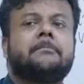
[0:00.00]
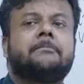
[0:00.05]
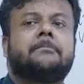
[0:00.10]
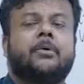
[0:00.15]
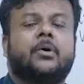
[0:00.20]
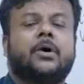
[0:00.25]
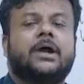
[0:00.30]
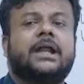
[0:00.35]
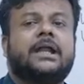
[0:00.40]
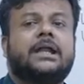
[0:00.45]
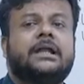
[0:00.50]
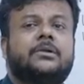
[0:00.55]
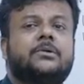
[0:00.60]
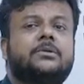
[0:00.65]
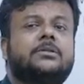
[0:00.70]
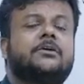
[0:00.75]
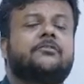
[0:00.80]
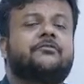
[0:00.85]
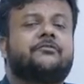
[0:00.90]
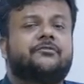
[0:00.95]
point to
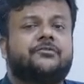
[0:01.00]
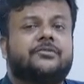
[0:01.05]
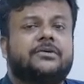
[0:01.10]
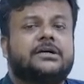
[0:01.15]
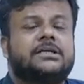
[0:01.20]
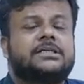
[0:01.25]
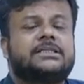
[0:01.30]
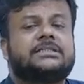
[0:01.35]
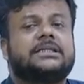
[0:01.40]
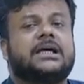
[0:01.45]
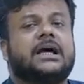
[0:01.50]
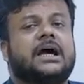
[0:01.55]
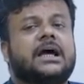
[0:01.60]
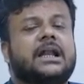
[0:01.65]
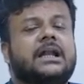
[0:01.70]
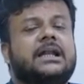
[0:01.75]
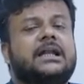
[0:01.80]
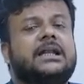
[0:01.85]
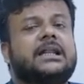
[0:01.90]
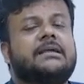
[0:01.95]
the first
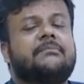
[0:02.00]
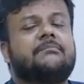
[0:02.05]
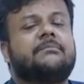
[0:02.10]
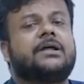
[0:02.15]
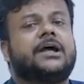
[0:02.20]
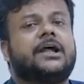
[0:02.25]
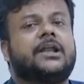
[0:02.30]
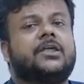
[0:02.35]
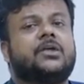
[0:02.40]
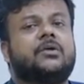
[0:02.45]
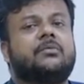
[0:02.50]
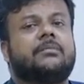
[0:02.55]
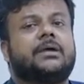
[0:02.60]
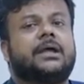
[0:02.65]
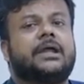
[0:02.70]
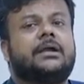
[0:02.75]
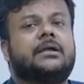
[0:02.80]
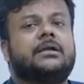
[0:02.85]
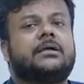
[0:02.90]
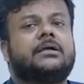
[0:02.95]
unnamed
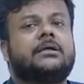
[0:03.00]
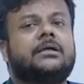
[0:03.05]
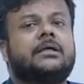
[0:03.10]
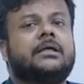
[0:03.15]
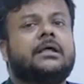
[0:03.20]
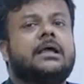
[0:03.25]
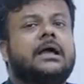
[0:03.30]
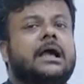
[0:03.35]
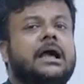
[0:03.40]
argument